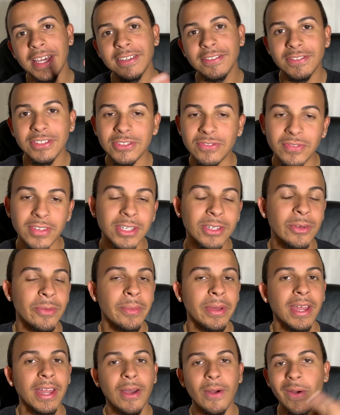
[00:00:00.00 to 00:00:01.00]
end of this video,
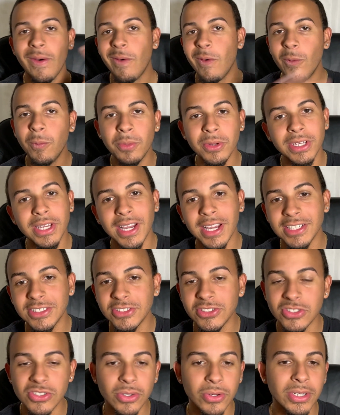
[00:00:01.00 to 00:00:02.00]
man, I hope you
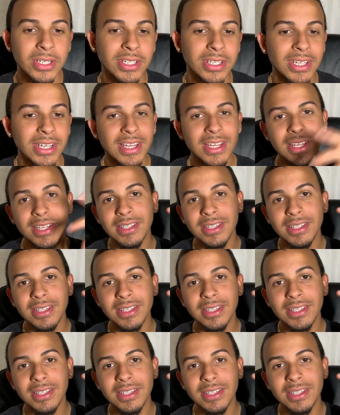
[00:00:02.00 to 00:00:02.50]
guys enjoyed it.